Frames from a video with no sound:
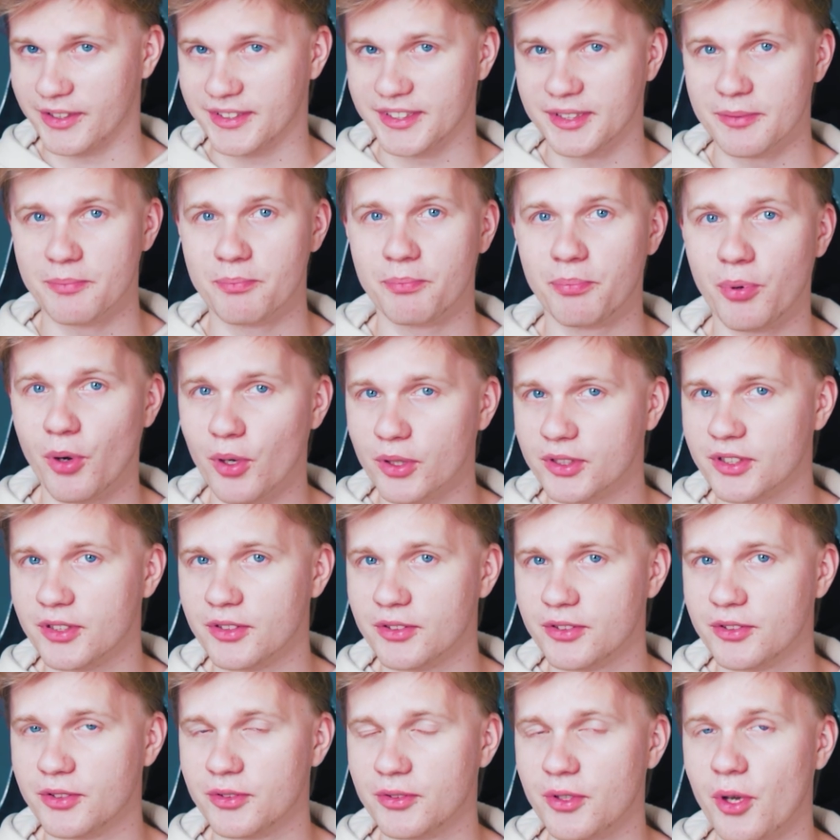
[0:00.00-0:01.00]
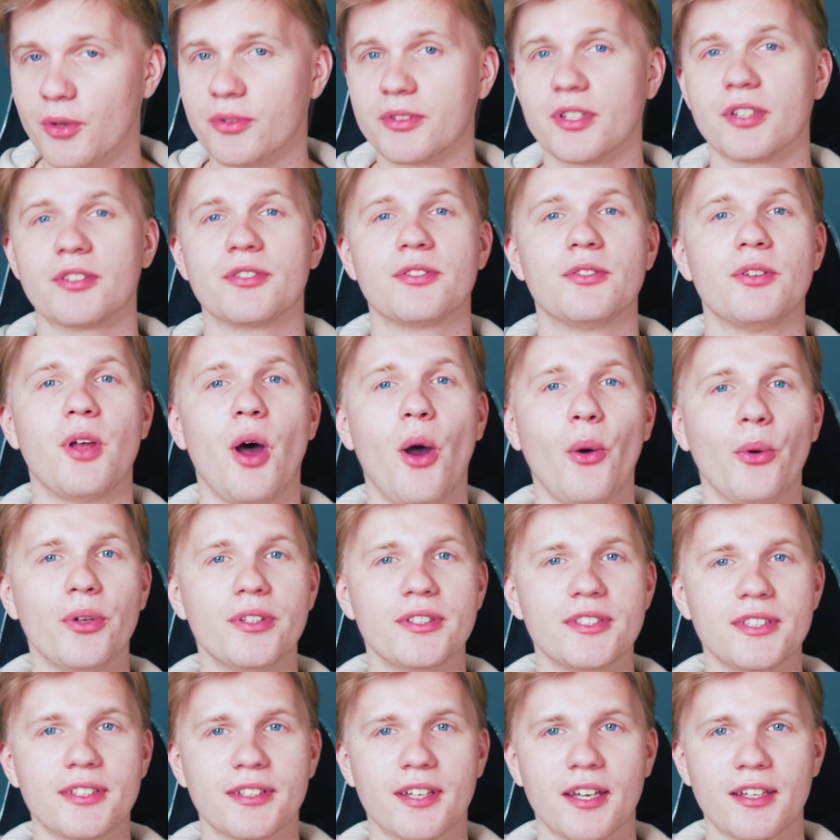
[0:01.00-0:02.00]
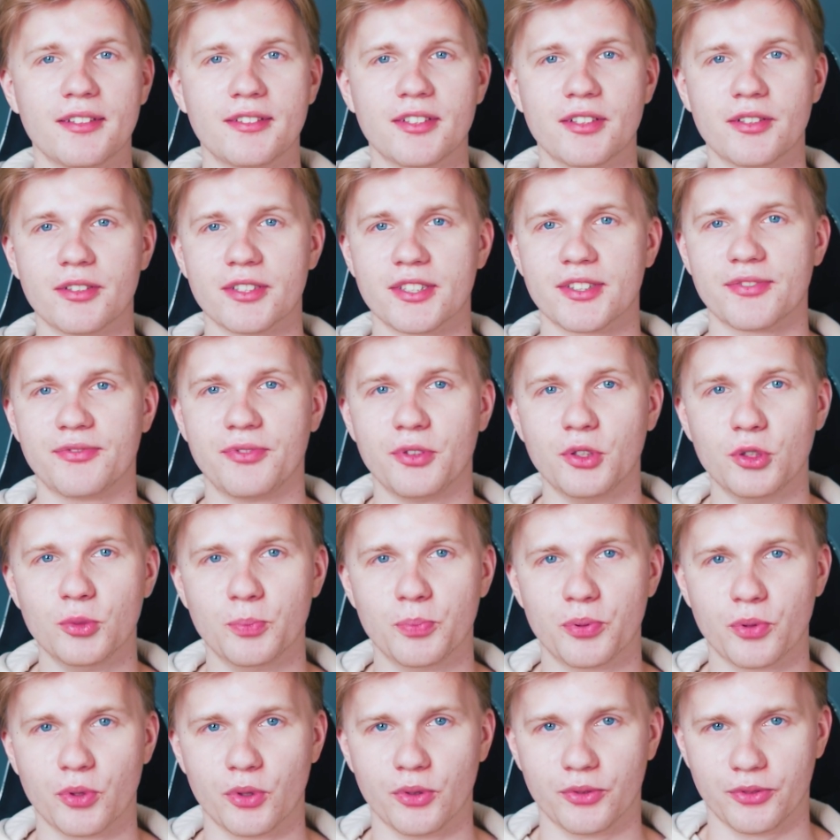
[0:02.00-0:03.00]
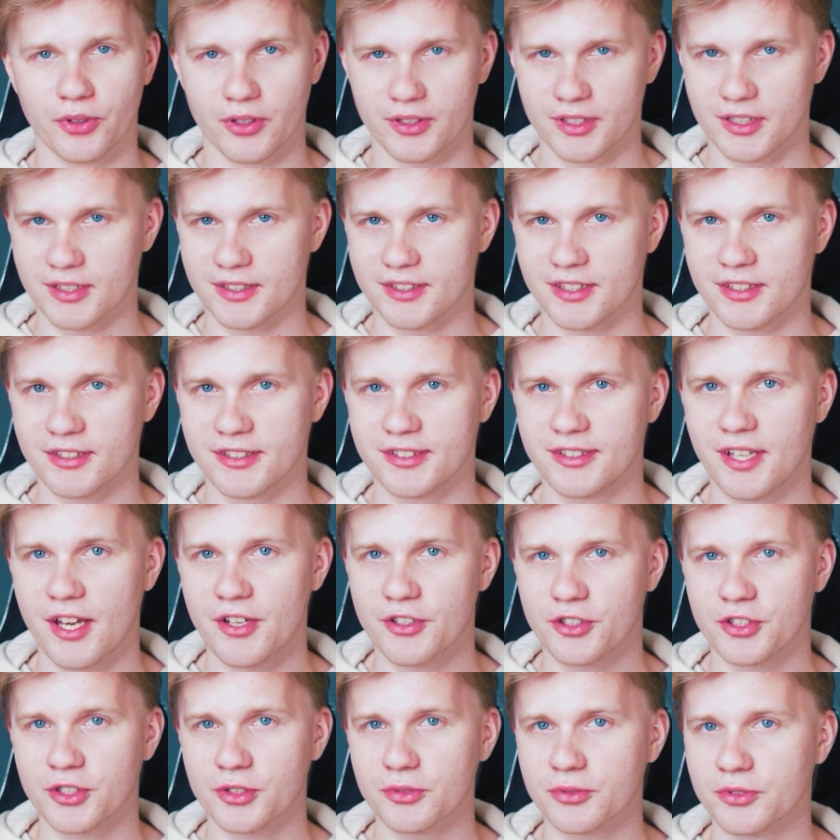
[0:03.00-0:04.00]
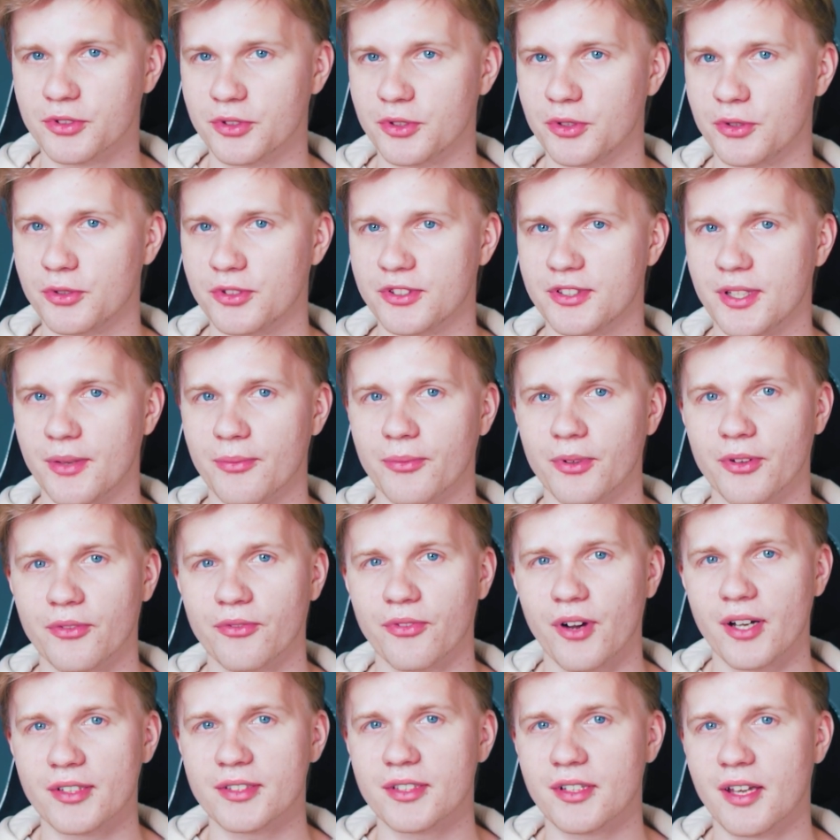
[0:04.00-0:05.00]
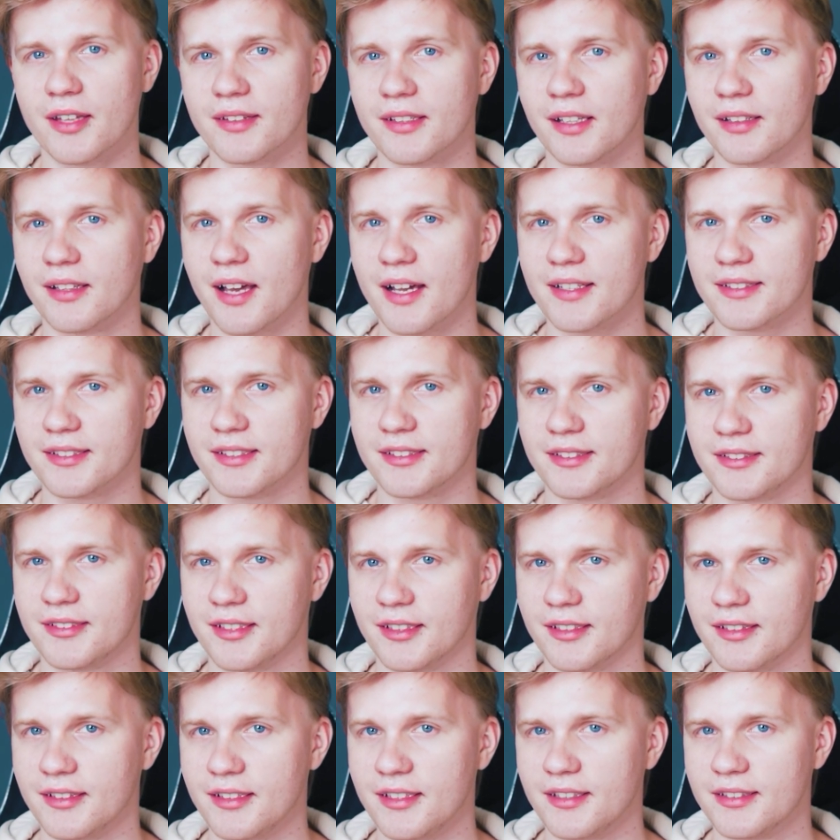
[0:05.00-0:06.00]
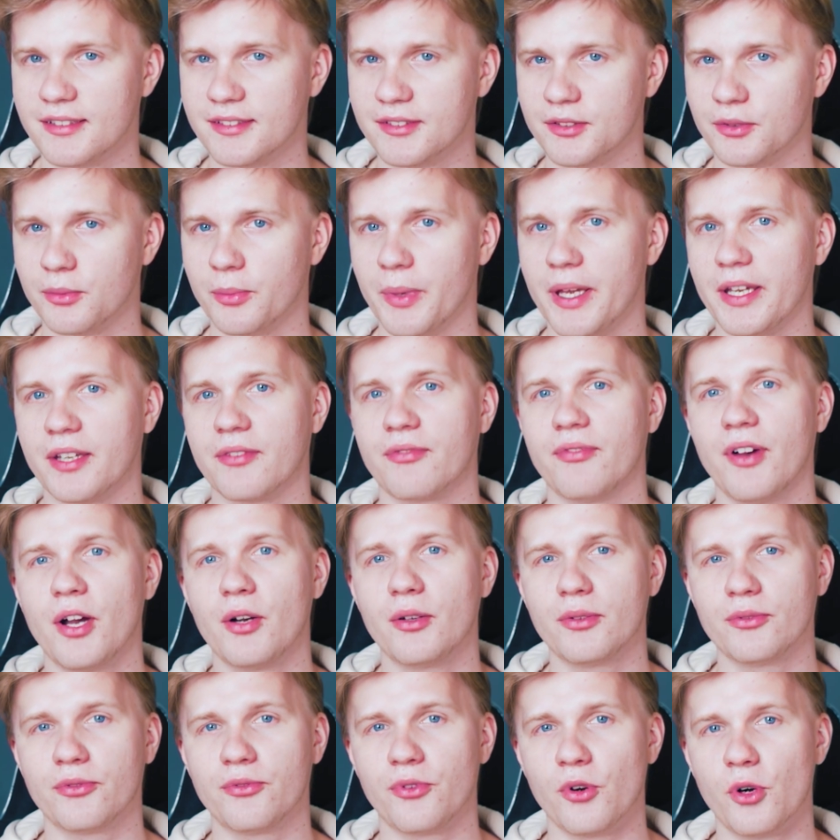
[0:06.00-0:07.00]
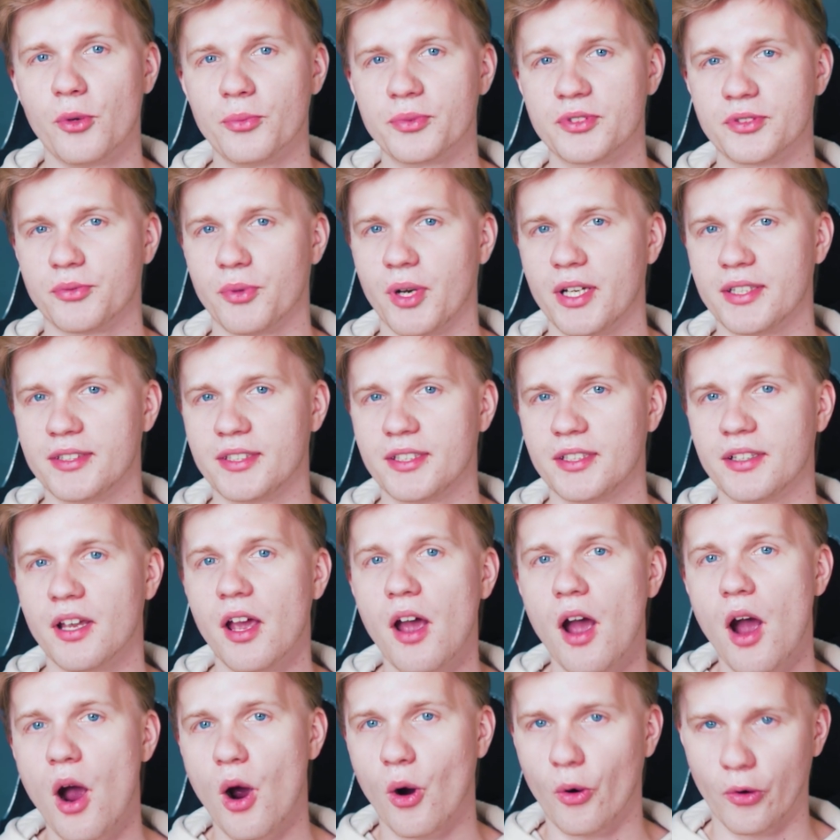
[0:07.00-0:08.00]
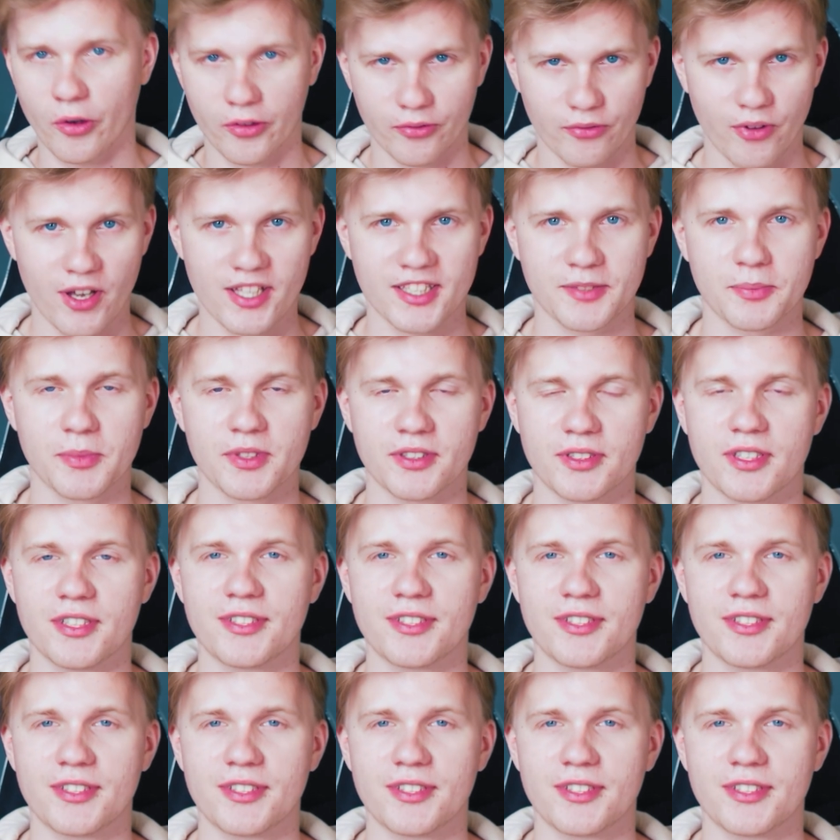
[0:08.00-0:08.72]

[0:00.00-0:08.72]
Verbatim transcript: it's important to know that no indicator is foolproof and it's essential to use them with other analysis techniques to make well-informed trading or investment